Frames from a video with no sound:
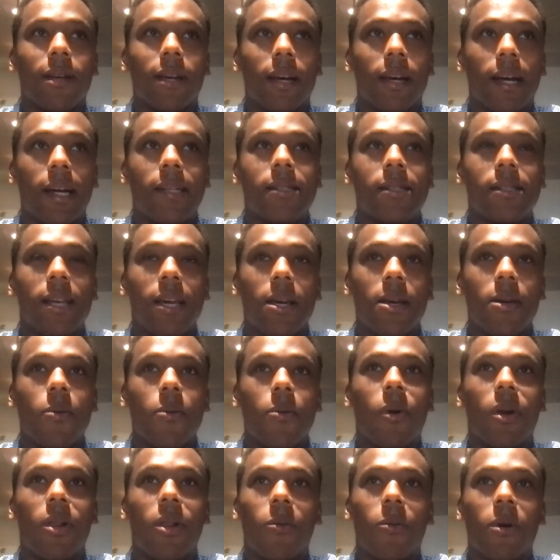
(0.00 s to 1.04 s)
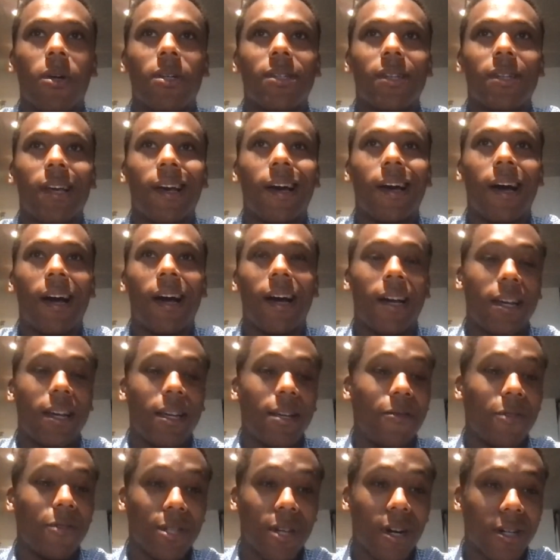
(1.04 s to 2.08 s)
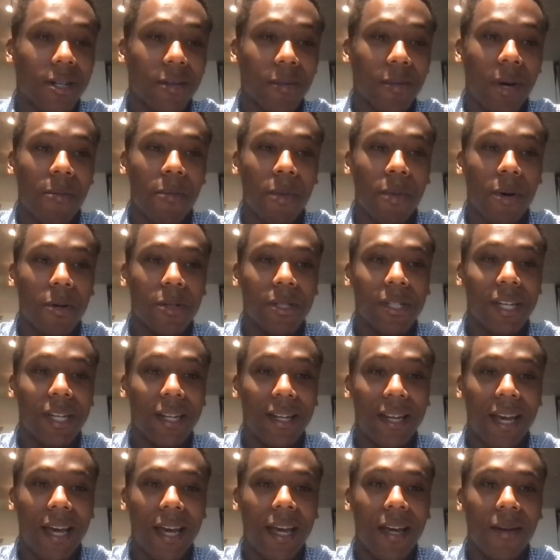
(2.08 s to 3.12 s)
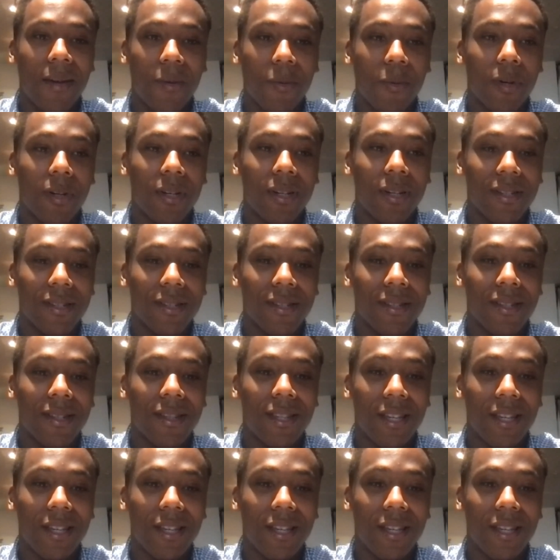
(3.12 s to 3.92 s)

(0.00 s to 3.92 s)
I'd say one of the ones that I even talked about most today was